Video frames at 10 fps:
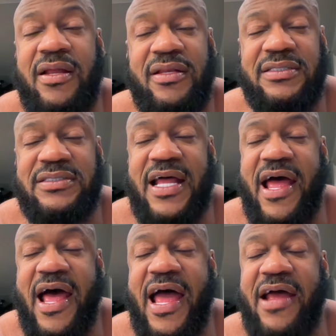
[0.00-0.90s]
listen,
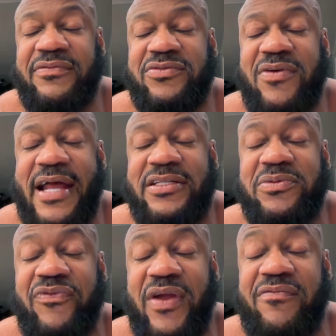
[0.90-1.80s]
I, I, have tried to
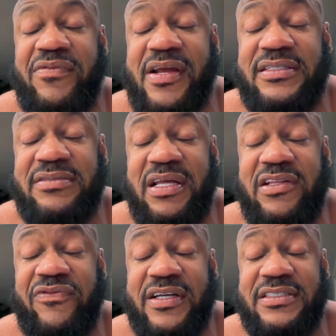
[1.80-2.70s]
refrain from cussing
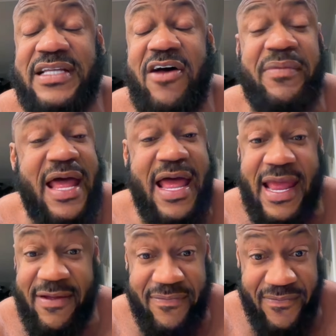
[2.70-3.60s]
motherfuckers out, but I
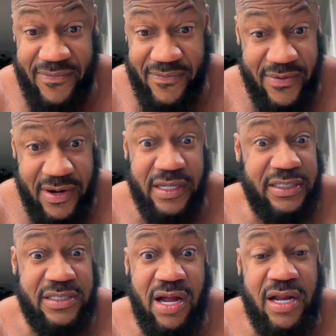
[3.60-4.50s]
have really
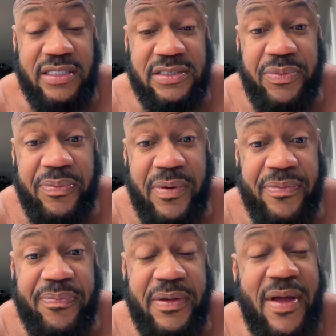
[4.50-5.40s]
started cussing people,
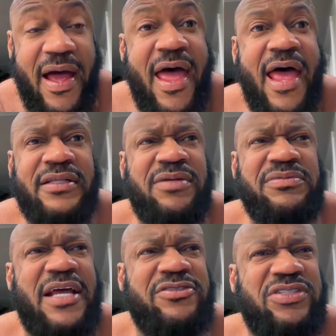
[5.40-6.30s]
people out.
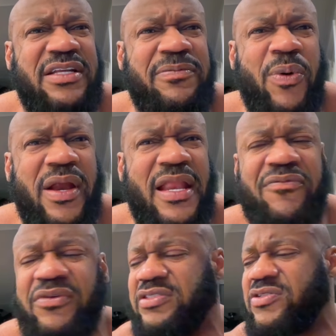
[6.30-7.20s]
Sometimes you get in point in
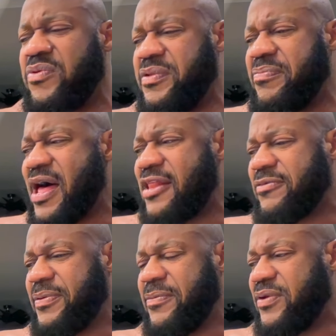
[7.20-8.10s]
life, you just don't want to be bothered
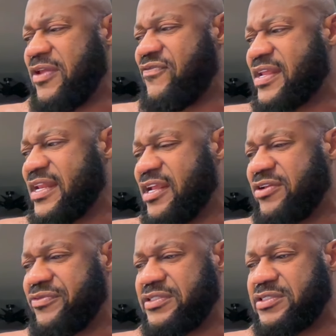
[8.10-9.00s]
with people and their fucking
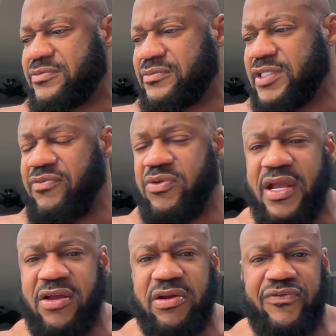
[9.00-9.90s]
ignorance. If you're
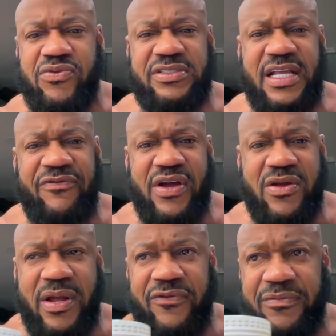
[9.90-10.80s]
an ignorant fool, stay the
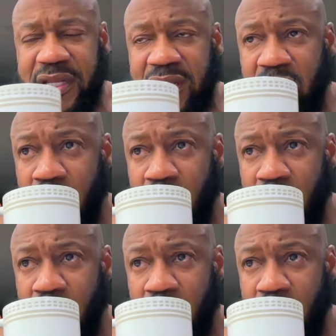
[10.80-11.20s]
fuck away from me.